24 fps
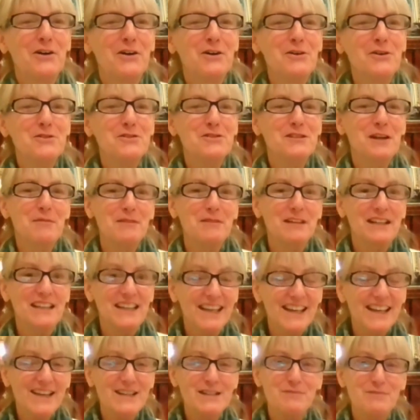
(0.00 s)
who somebody
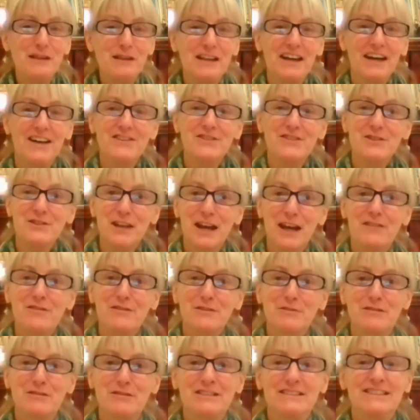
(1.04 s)
is, because you
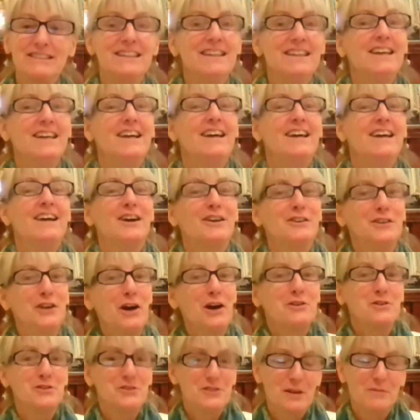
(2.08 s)
never really
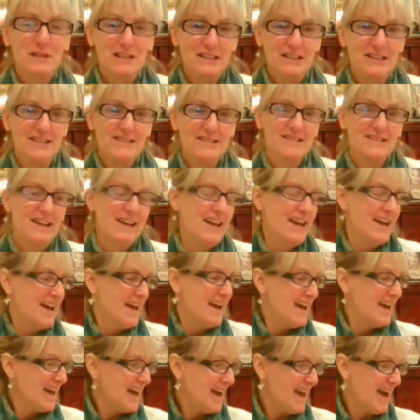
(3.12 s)
know who somebody is.
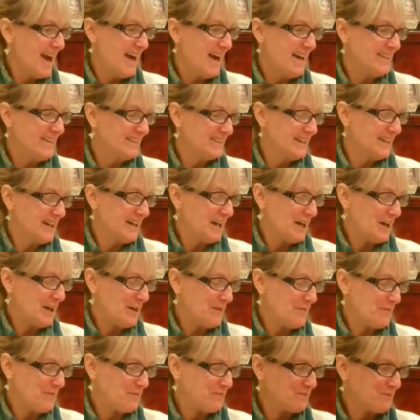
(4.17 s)
And
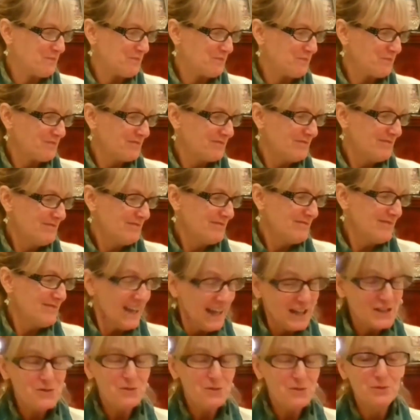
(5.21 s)

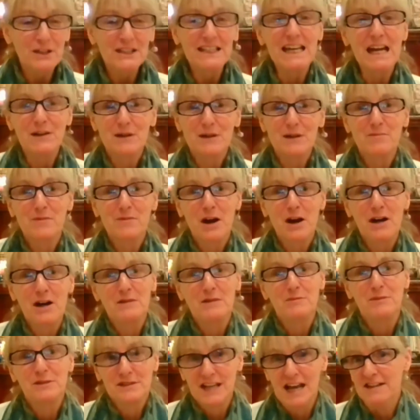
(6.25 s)
it's really a
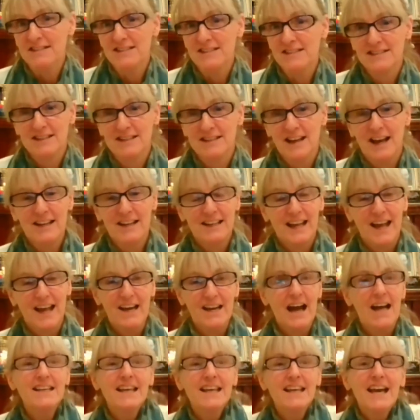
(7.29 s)
remarkable text.
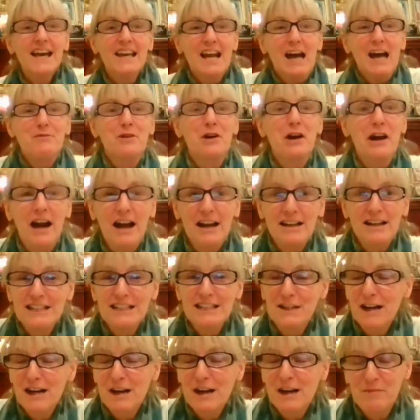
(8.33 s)
I cannot more
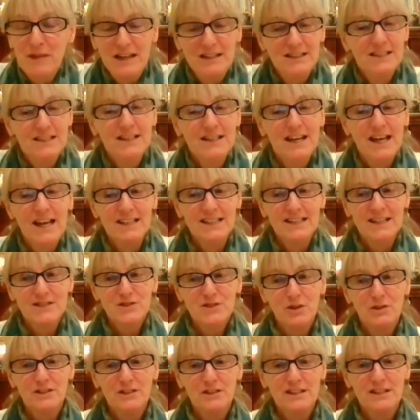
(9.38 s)
highly recommend it. And
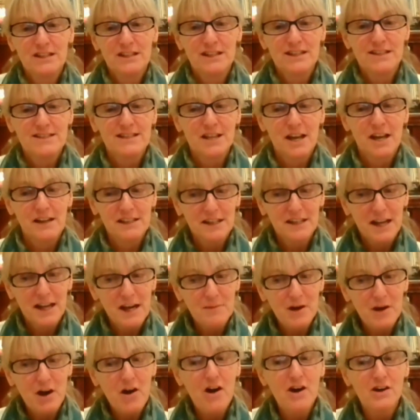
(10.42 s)
His Holiness the Dalai
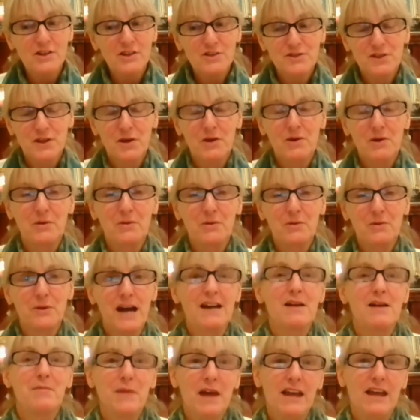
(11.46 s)
Lama also
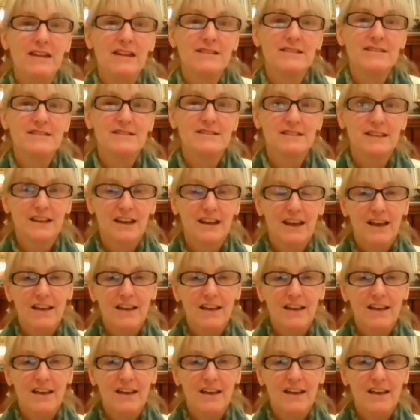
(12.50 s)
recommends